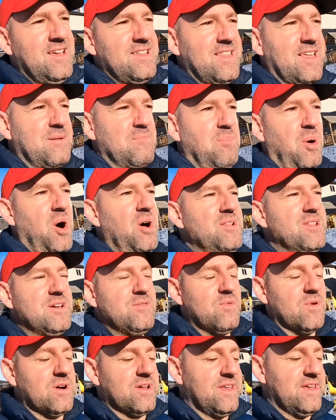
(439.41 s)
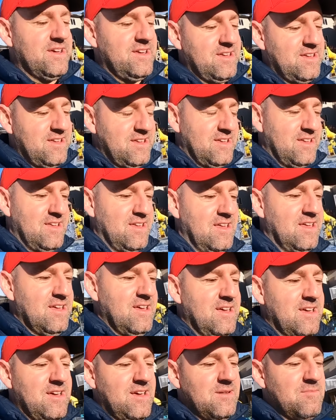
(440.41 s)
Like Bollywood.
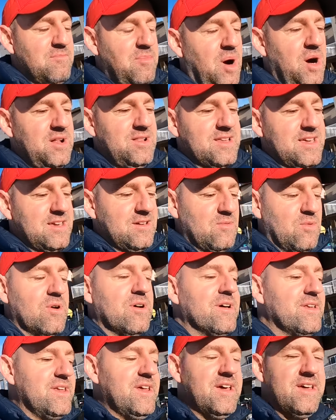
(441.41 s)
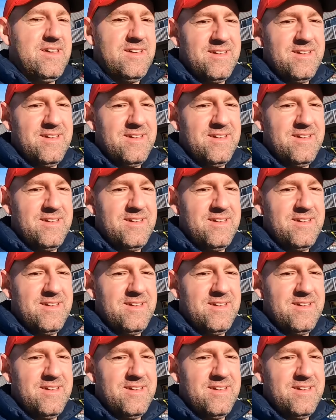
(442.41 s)
Bollywood.